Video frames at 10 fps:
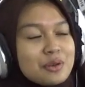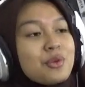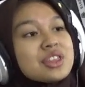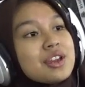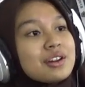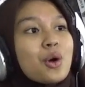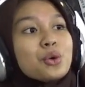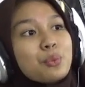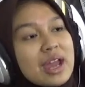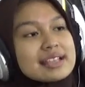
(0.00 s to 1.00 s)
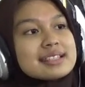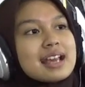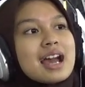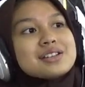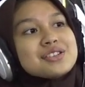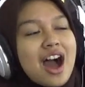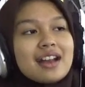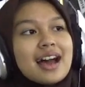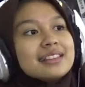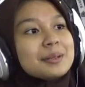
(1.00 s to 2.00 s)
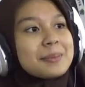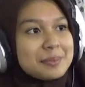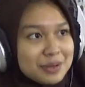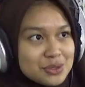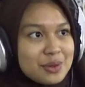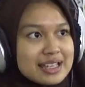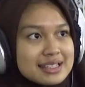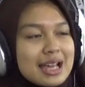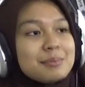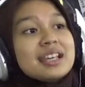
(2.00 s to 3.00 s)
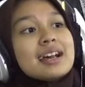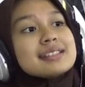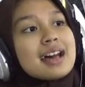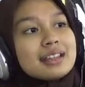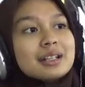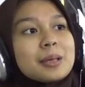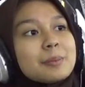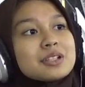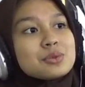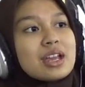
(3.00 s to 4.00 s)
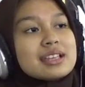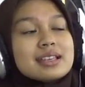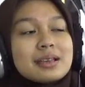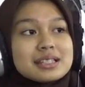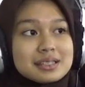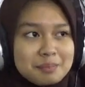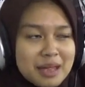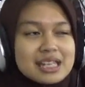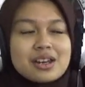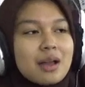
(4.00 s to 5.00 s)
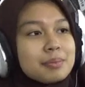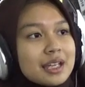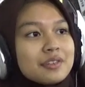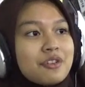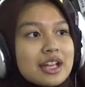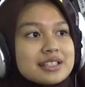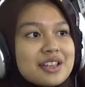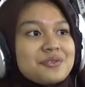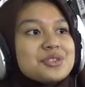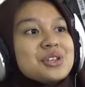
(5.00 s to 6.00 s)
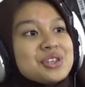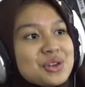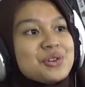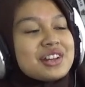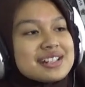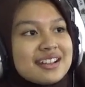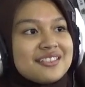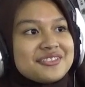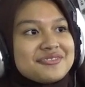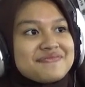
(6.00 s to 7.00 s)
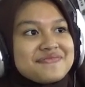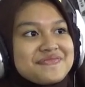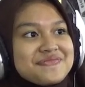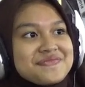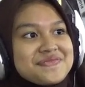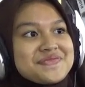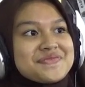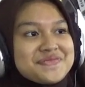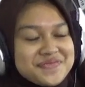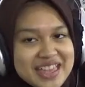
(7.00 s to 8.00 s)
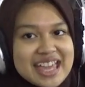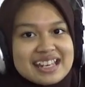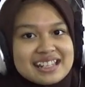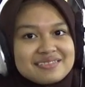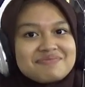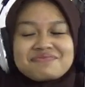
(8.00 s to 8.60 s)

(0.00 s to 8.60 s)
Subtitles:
it with your own ways, not other people's ways? Because other people's ways may not be effective to you yourself. Yeah. And